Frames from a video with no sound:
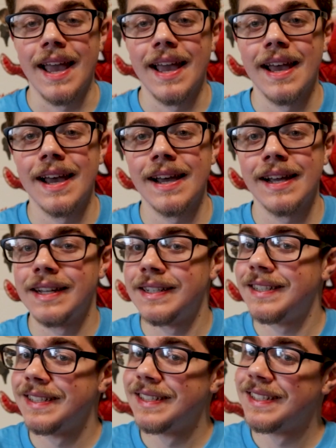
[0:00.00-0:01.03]

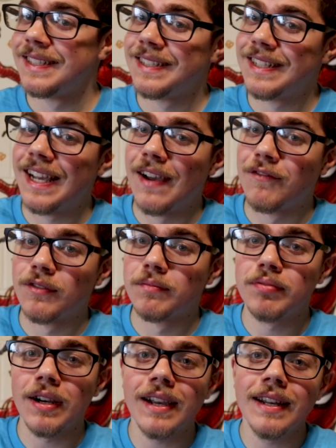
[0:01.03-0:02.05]
And if we're
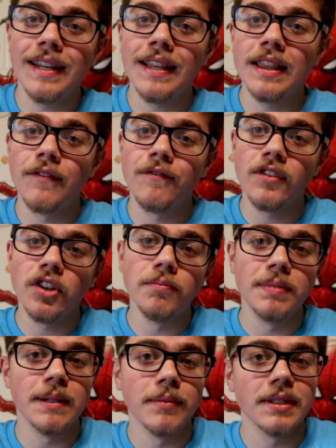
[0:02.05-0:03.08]
bringing in the few
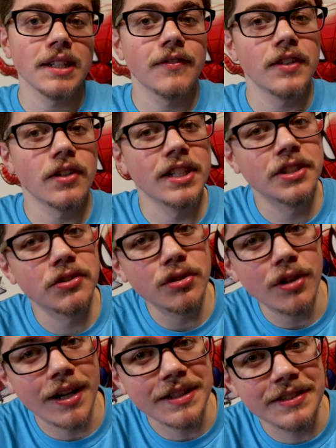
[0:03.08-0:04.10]
people Nick Fury
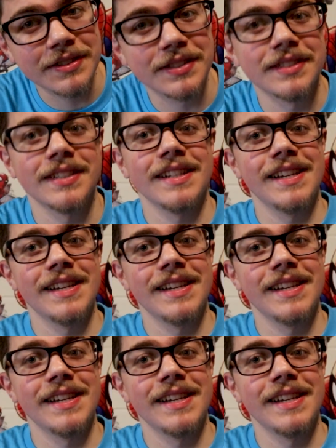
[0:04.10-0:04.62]
trusts,